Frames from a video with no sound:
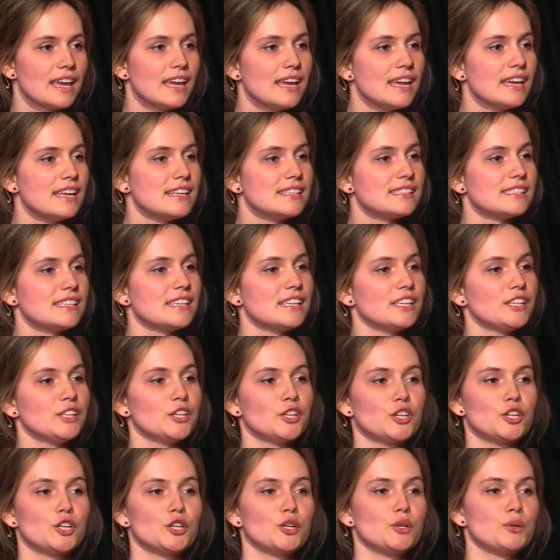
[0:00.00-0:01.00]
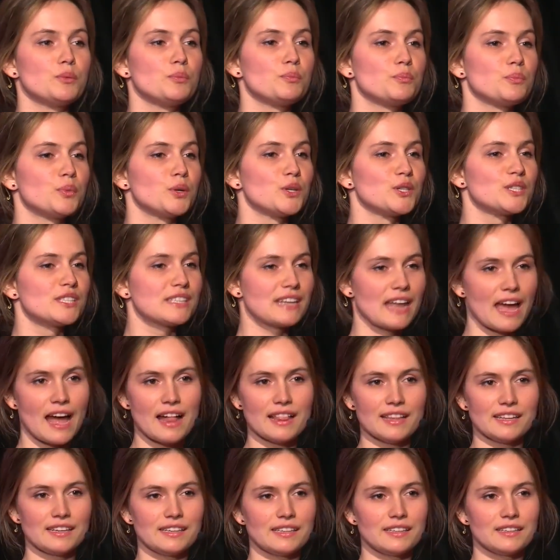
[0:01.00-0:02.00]
Is it your
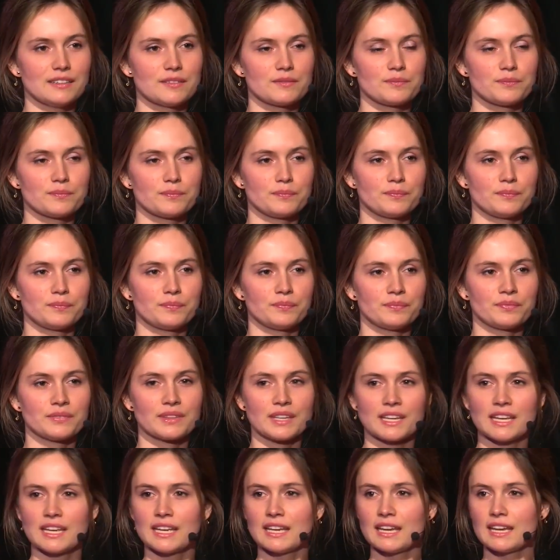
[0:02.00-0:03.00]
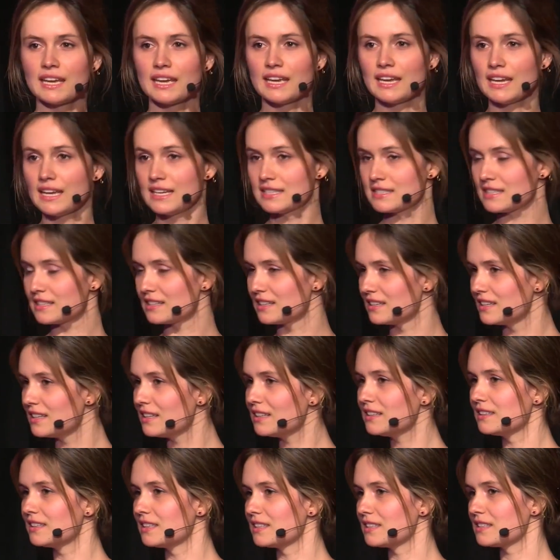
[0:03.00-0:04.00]
personality? Is it an
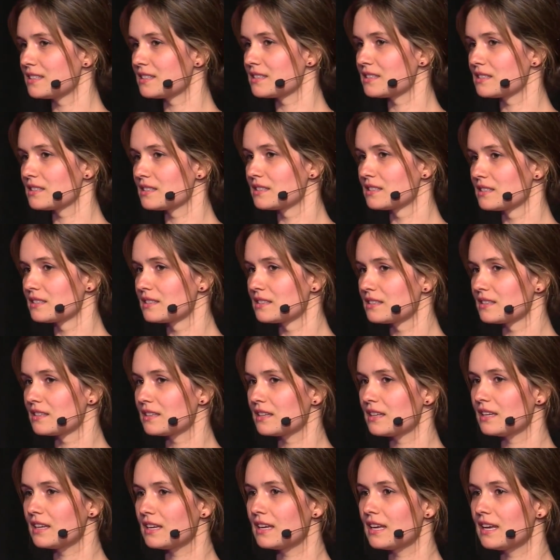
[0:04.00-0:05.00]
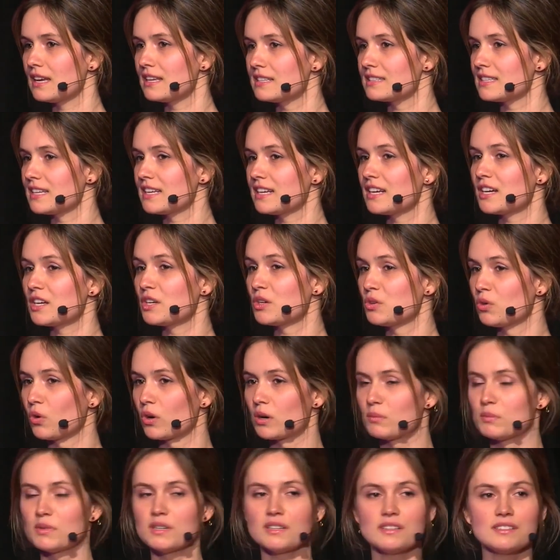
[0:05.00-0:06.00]
illness? Is it a
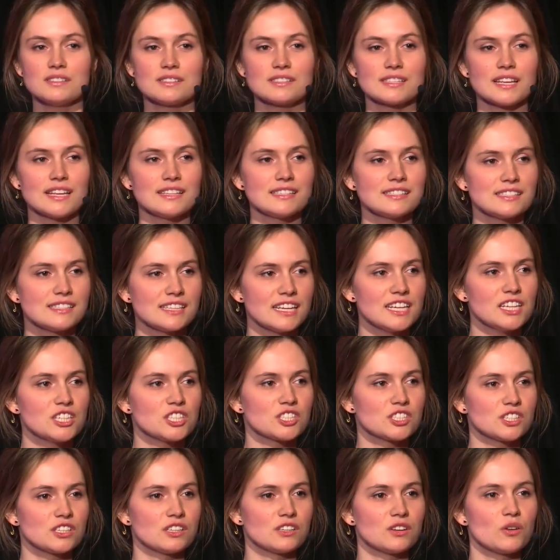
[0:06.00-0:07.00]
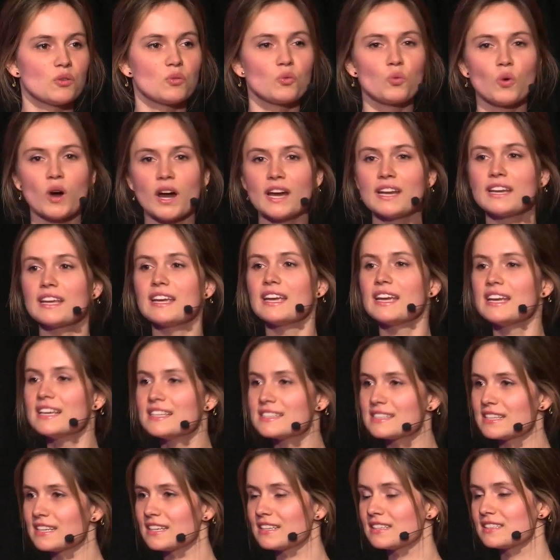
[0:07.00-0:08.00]
normal sensation? What
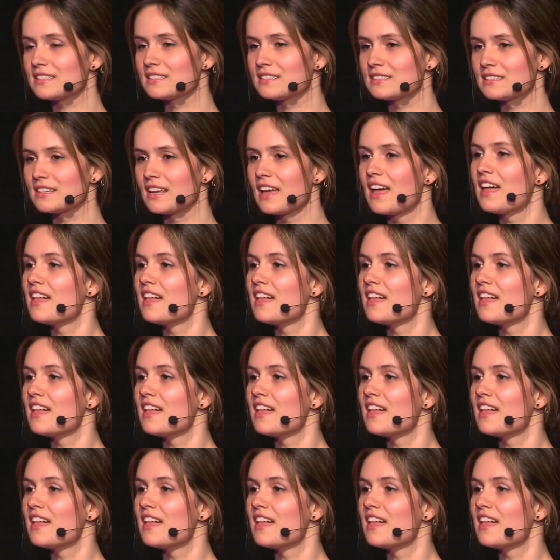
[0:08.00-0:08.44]
is it?